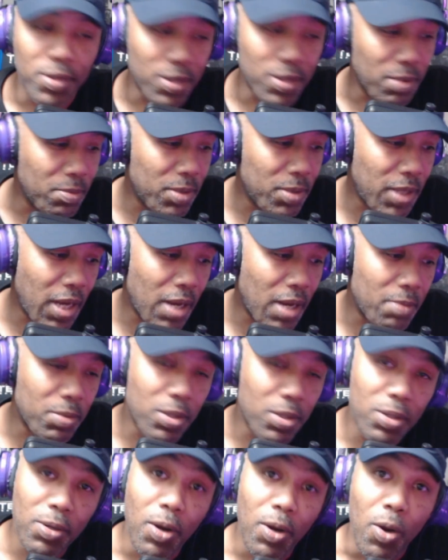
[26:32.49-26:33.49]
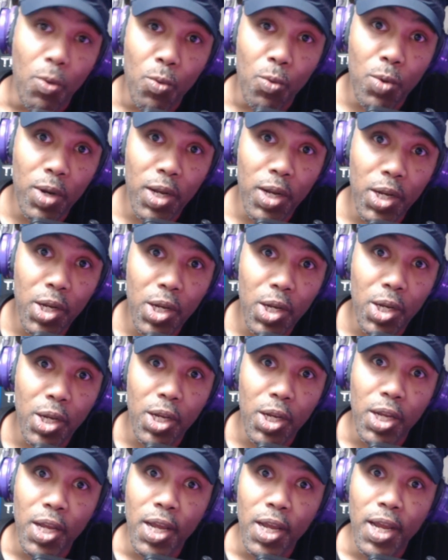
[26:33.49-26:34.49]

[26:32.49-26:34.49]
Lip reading: Some scams are really good